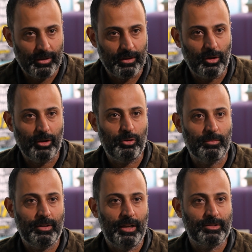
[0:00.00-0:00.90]
and
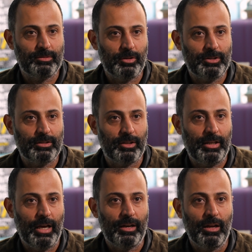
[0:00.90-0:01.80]
document as much as I
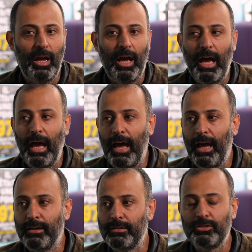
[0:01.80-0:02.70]
can.
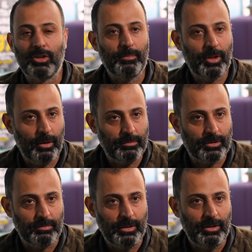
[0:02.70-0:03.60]
And sometimes
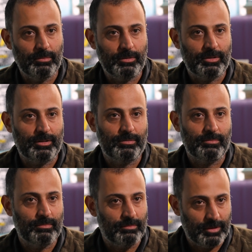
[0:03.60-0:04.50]
the medium is
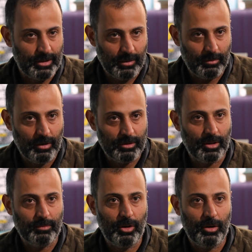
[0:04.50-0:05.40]
cinema,
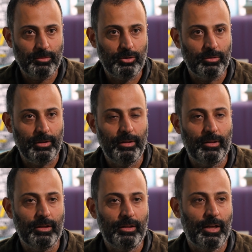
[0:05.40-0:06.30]
sometimes you really
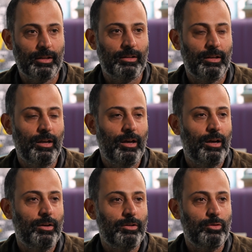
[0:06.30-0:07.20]
think that
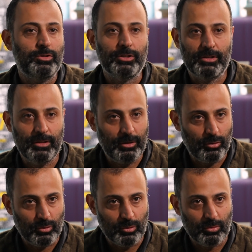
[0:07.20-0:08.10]
you just need
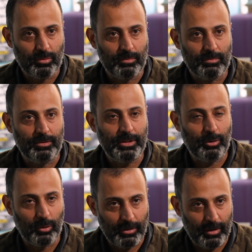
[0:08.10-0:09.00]
to
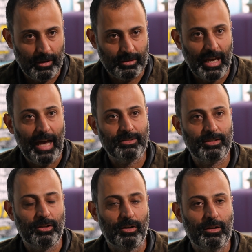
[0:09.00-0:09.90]
record things as
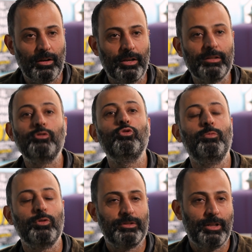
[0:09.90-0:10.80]
they are, like the two
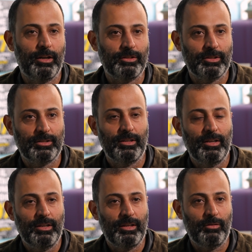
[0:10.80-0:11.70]
books that I just
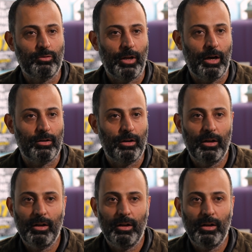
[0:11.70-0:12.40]
gave to Nawal.